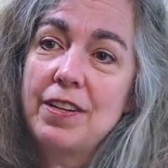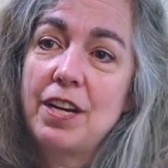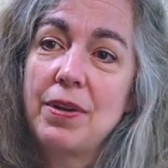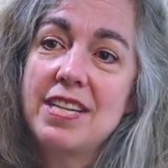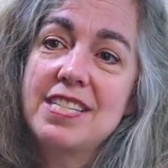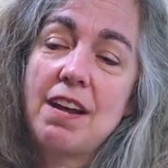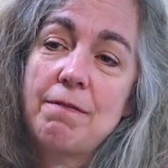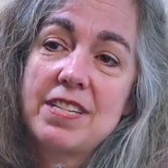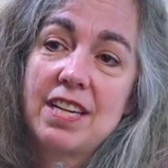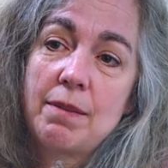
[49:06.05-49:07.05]
You know, his
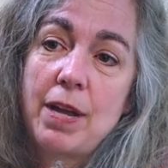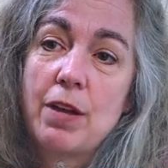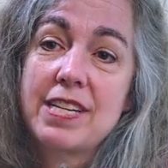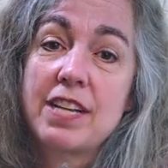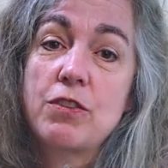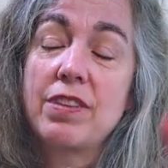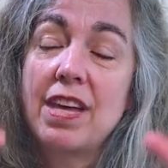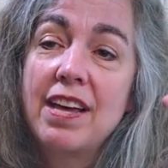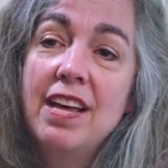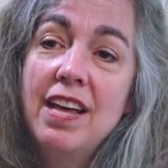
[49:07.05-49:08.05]
stuff isn't going to be all censored.
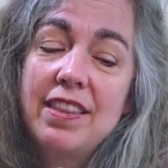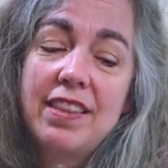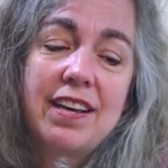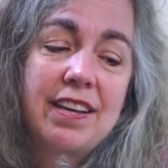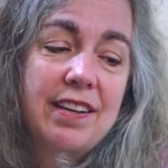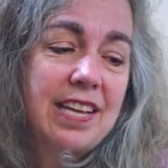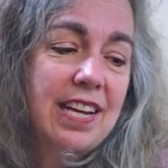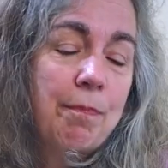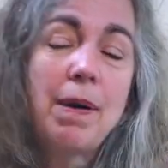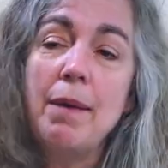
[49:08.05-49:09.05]
The the you
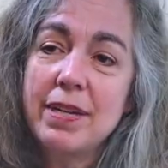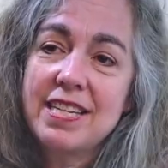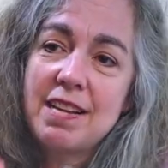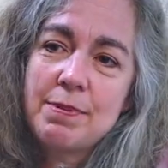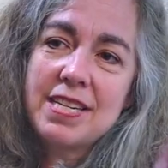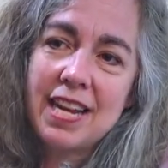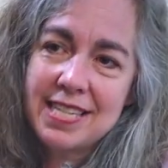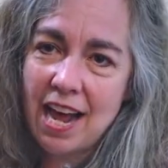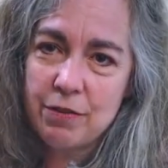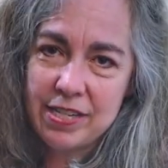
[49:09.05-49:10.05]
know public
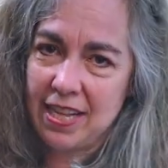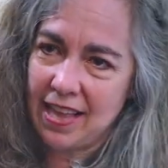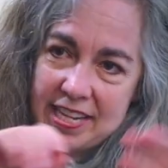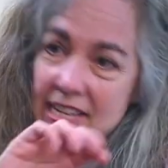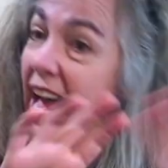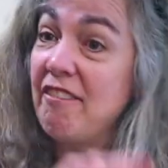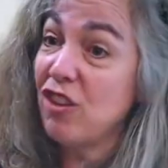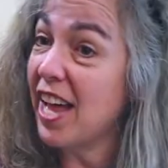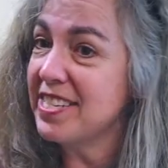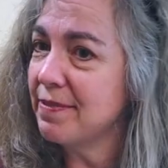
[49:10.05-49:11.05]
subsidized housing that's going to have
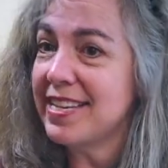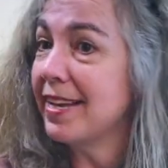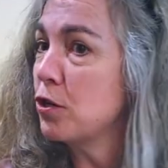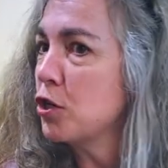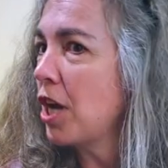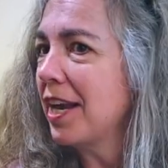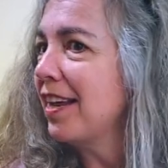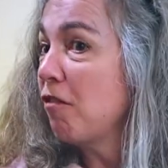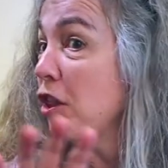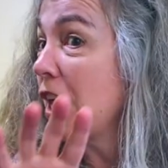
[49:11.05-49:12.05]
lots of sensors on it,
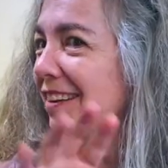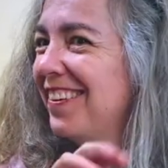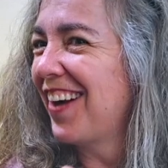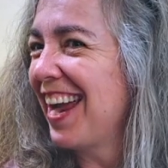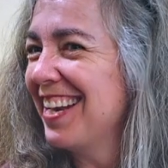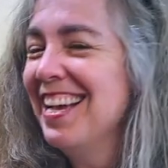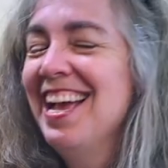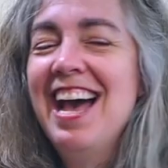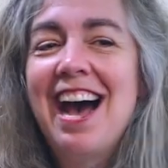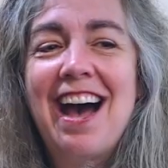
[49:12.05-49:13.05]
everything, right?
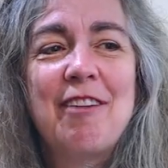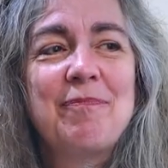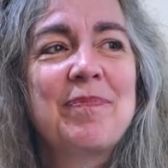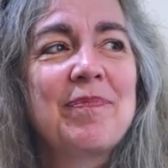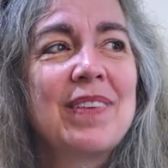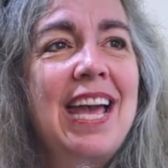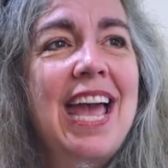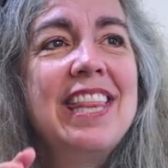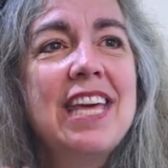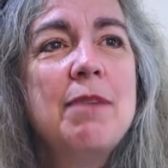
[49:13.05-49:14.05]
Um,
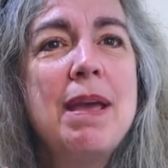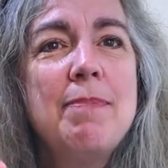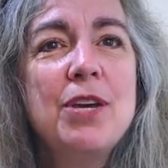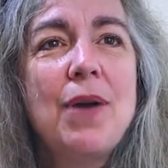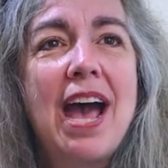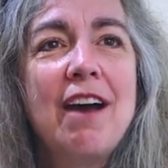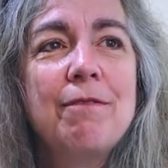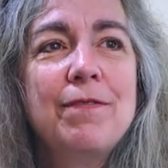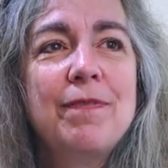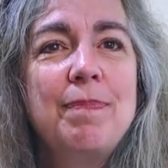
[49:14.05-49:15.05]
and then maybe you
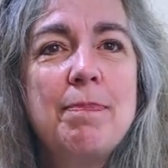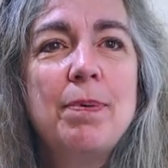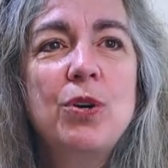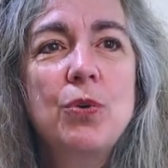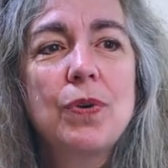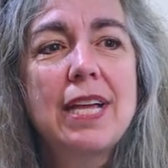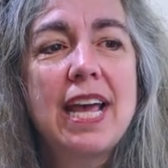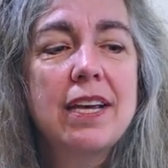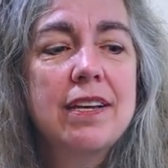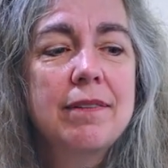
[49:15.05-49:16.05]
have people who are
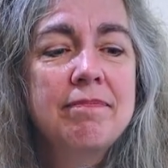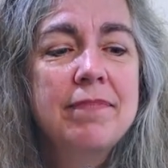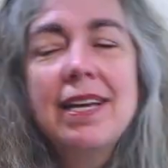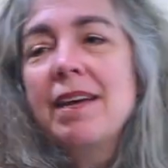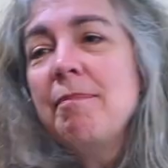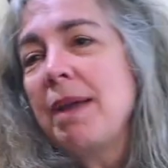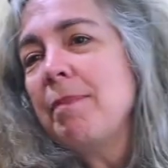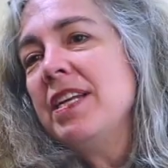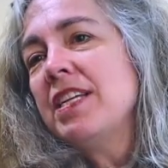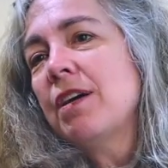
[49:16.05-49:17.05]
like, eh, make
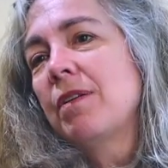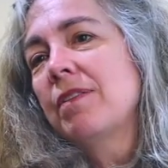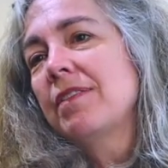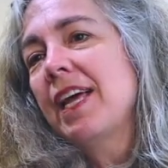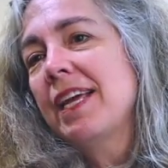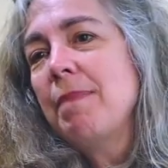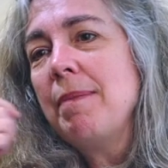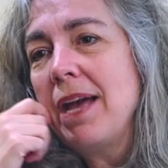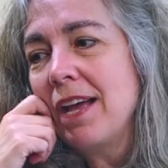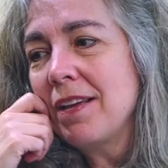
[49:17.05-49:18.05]
me a deal. Like
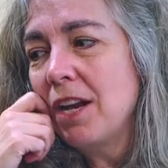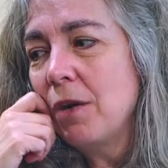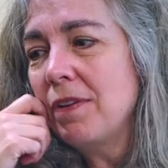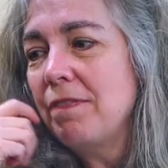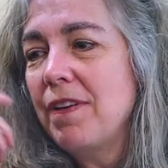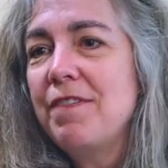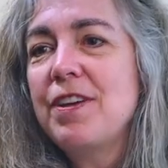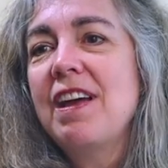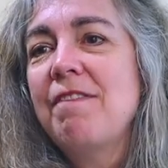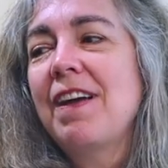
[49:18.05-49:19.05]
maybe I, you know, if if
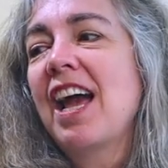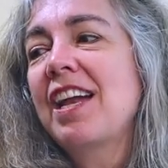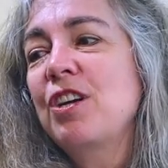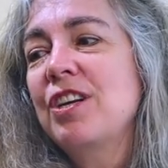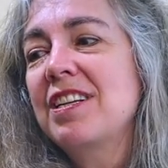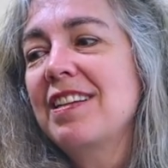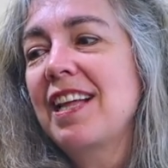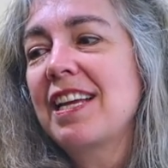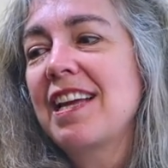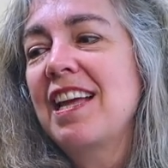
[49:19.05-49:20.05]
you if I got a good
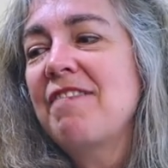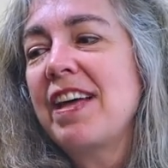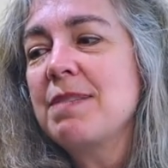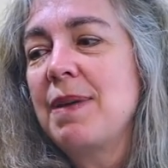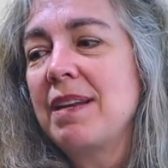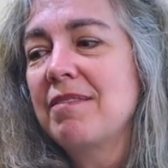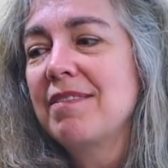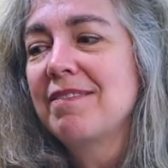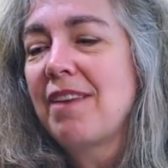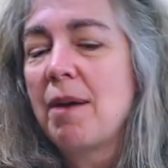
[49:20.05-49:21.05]
like investment
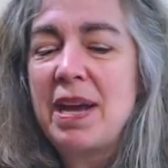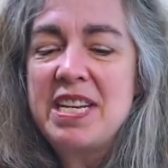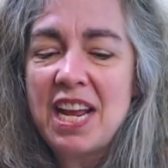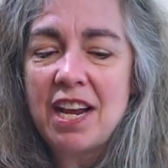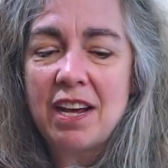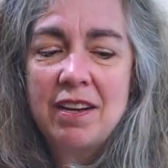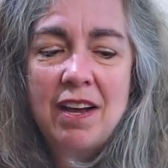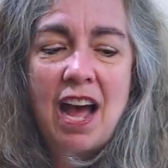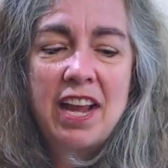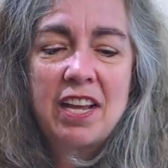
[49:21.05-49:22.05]
on my data,
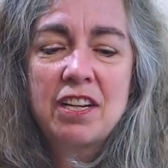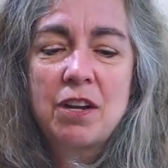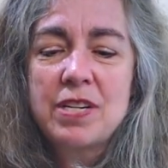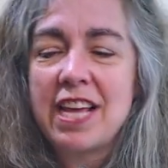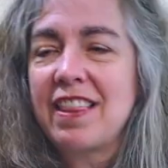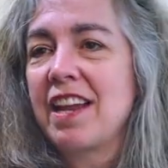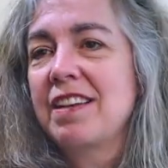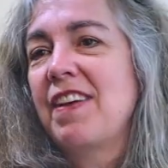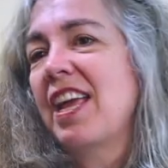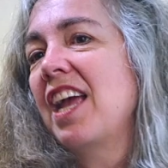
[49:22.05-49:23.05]
I could go take that
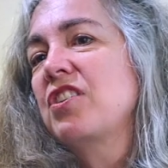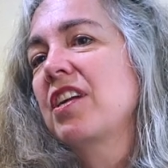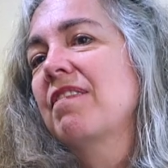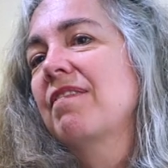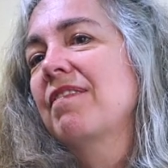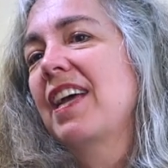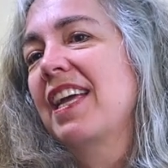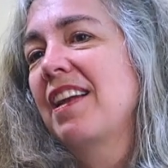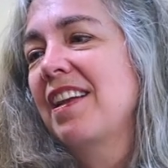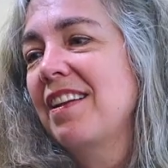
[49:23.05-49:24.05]
vacation
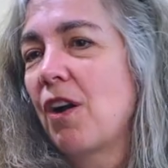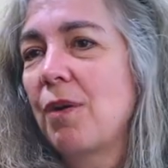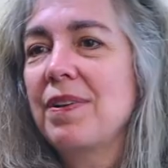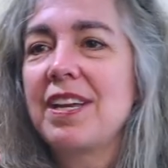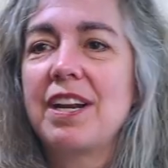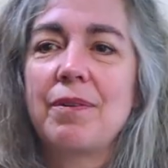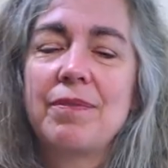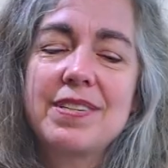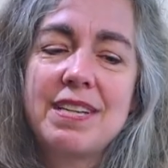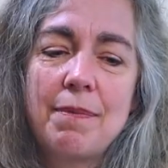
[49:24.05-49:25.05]
like in our you know
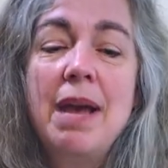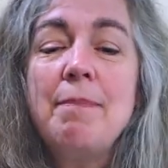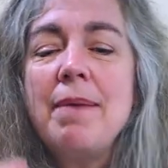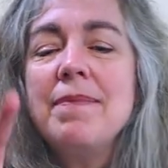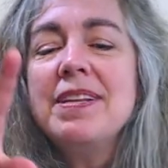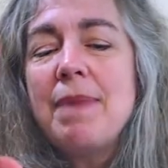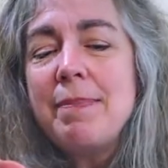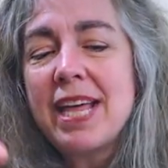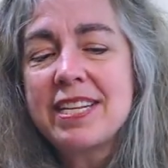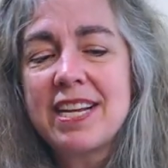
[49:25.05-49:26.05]
some maybe,
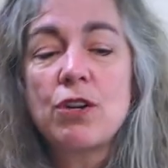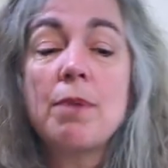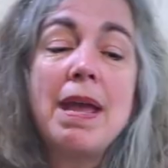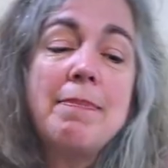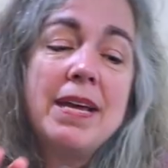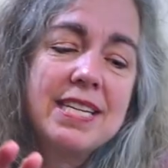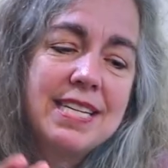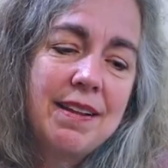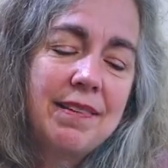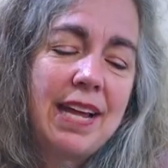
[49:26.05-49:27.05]
maybe that's nice or maybe
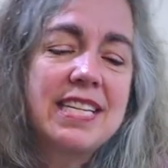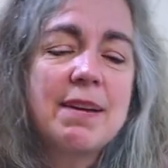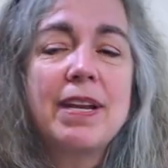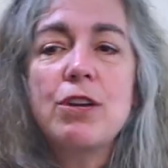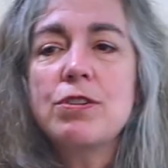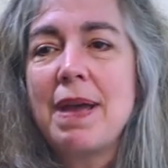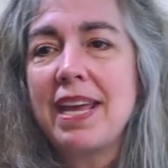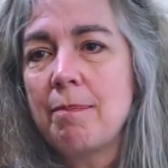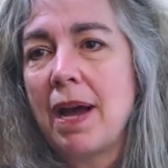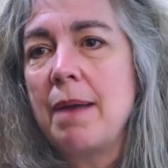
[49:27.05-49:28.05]
it's like somebody who's
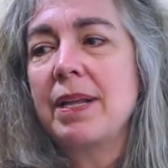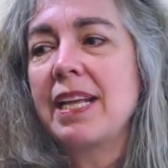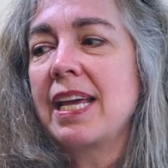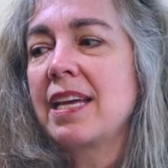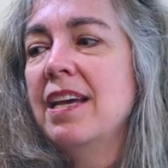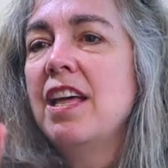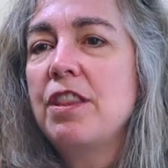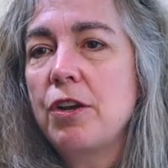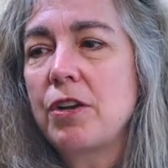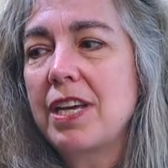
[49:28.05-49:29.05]
making buy but like
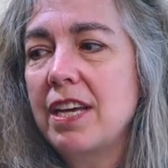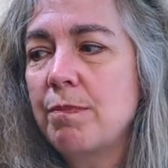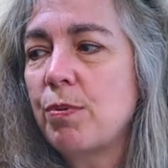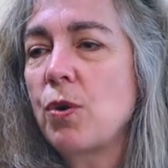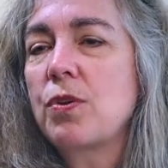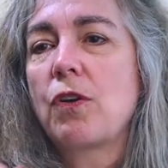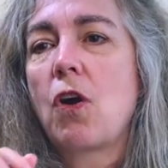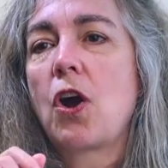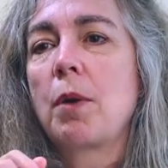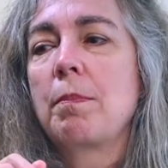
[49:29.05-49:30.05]
their kid broke their
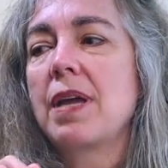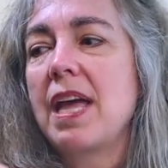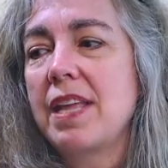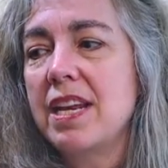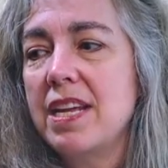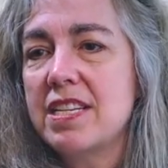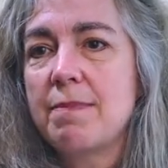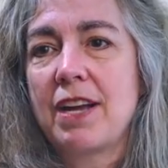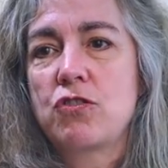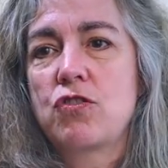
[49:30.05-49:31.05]
arm and they need
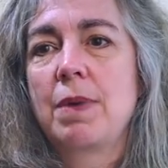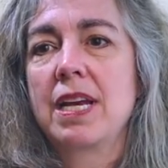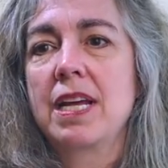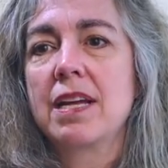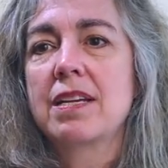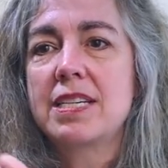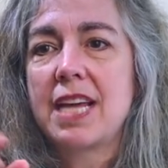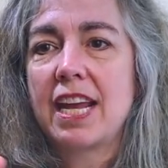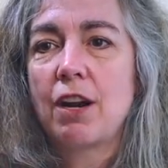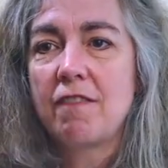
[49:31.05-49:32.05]
some extra money to
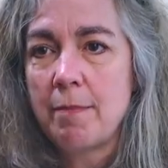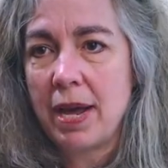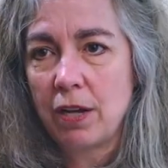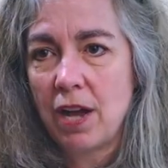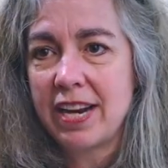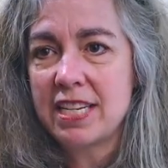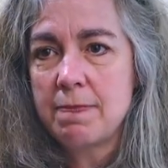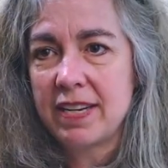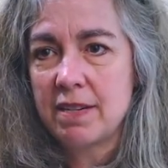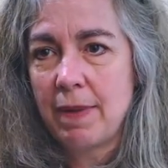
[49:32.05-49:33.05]
take care of a medic-
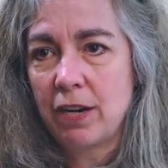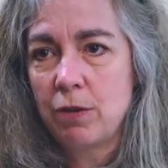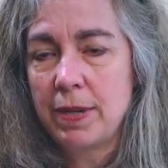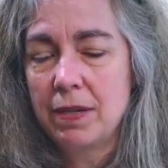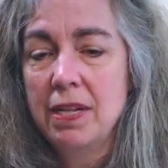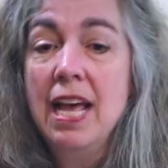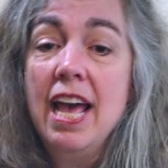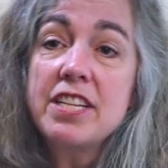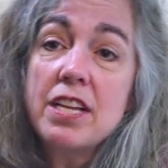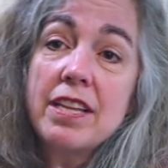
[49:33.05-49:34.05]
unexpected medical bill.
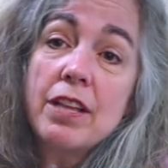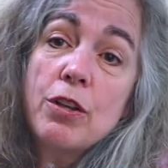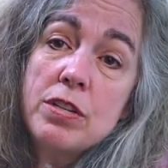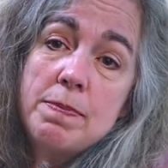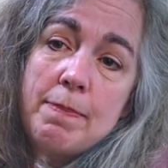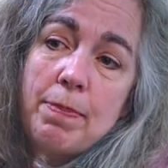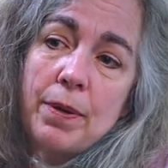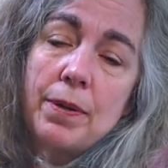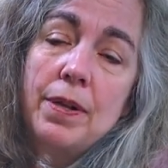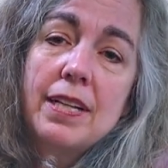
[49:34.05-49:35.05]
And so then those
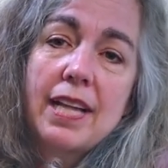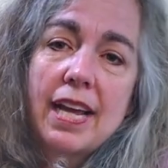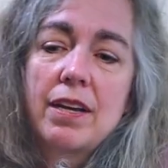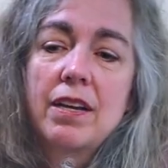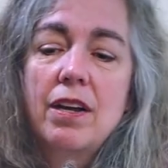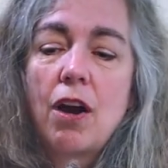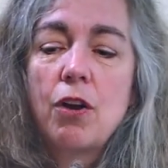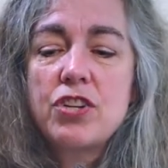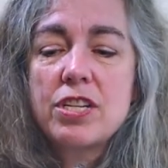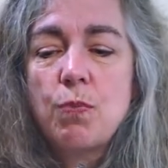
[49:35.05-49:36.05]
people like are
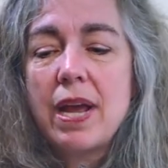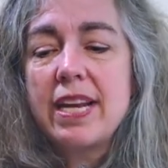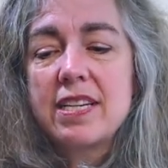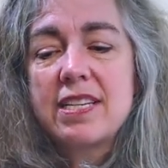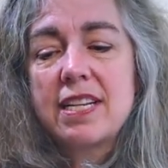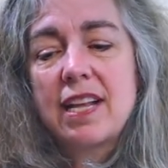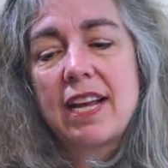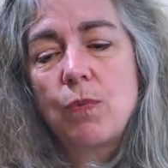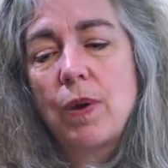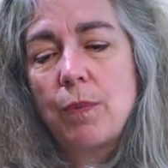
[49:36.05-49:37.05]
just waiting to see
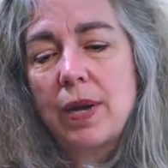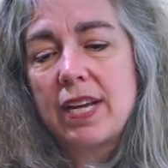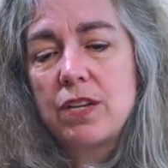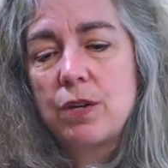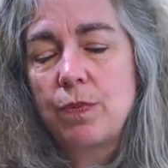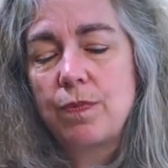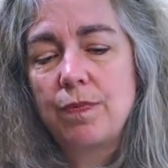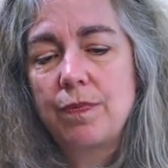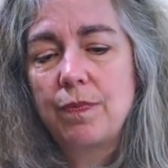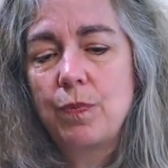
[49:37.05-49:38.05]
like what what can you
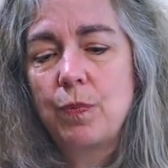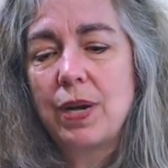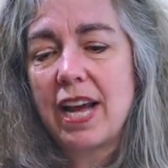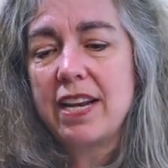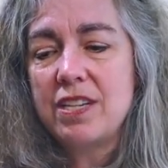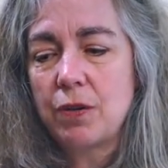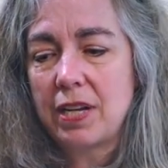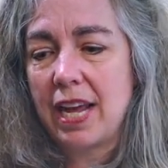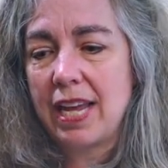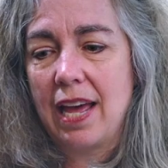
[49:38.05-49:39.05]
what kind of deal
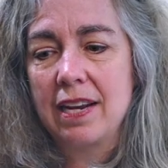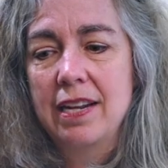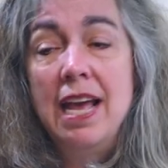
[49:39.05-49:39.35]
can I get?